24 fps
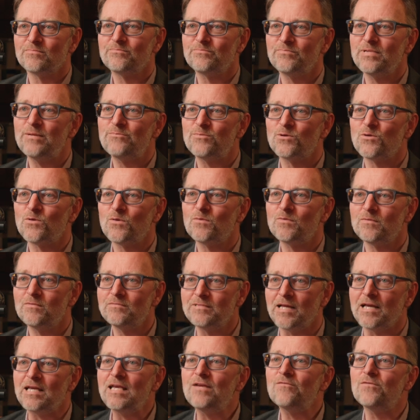people
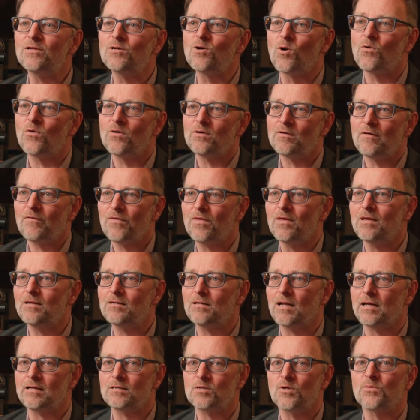naively think
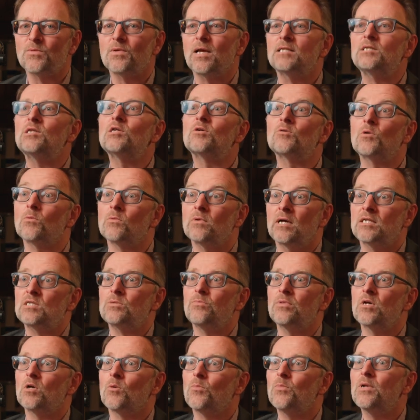like something has to
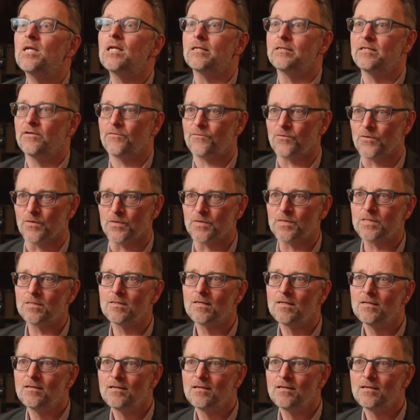be completely different.